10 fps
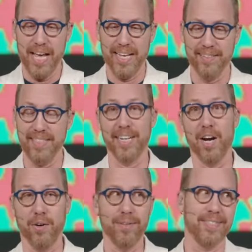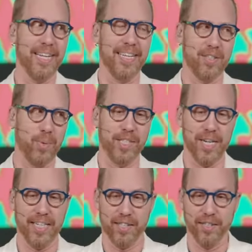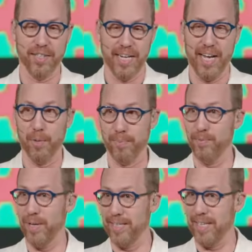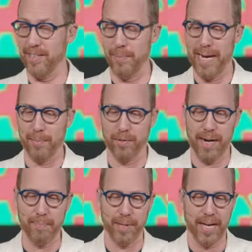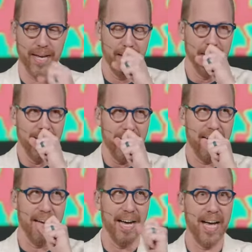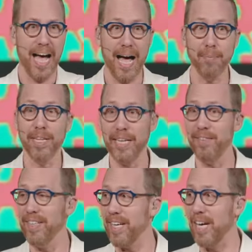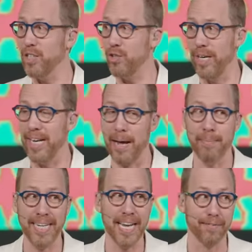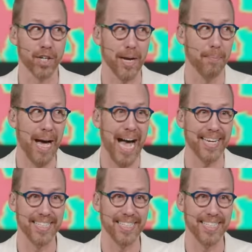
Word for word: And, you know, it's not like the witch doctor is going to help translate the Bible, right? But uh, uh, I'm leaving the country and I may never come back.